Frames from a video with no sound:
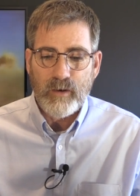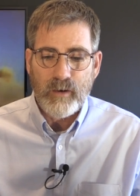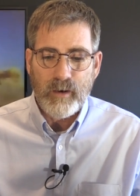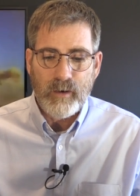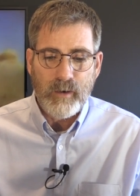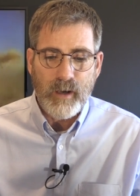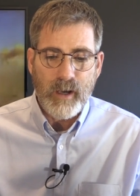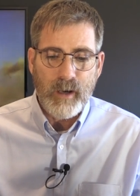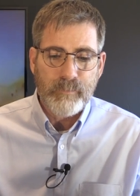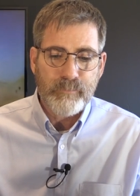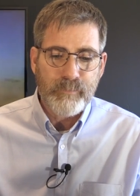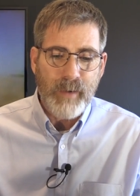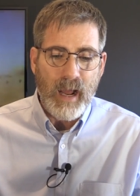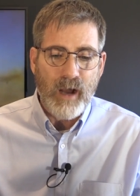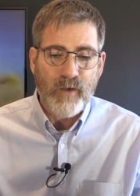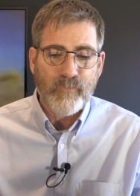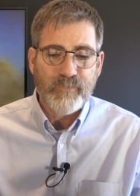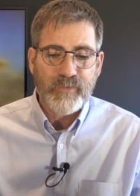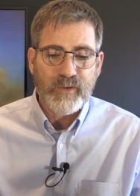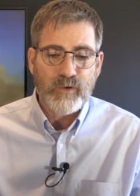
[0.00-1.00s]
uh,
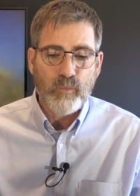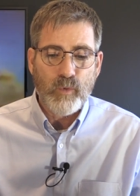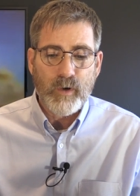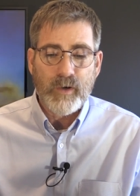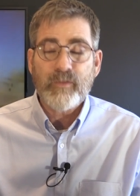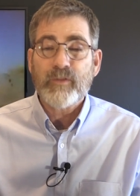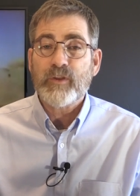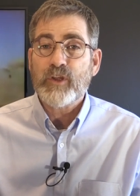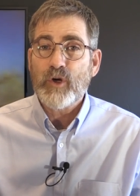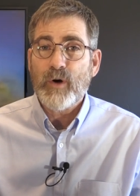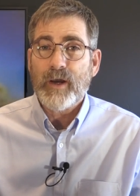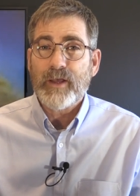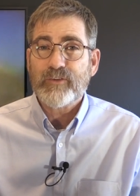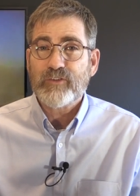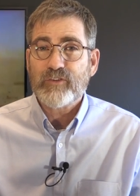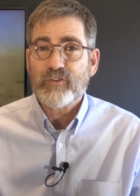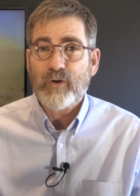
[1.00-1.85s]
about the, one of the U.S.